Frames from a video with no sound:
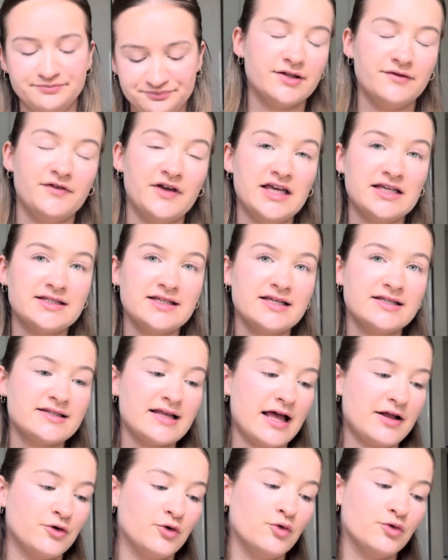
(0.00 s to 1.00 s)
The visas
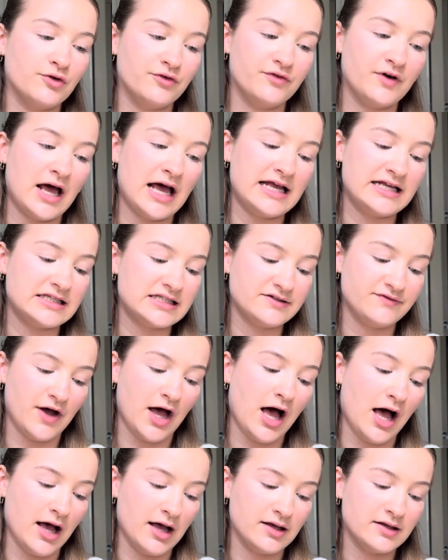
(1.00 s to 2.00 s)
and all the flights for
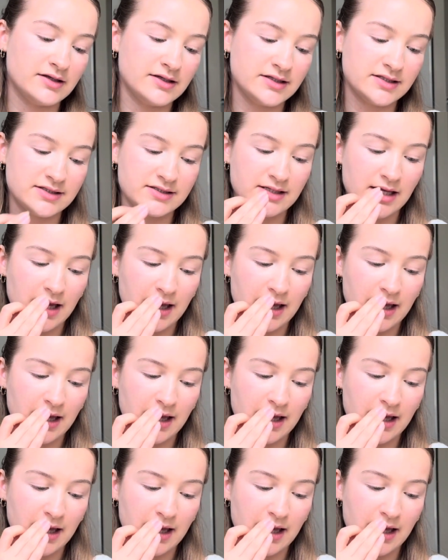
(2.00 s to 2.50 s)
us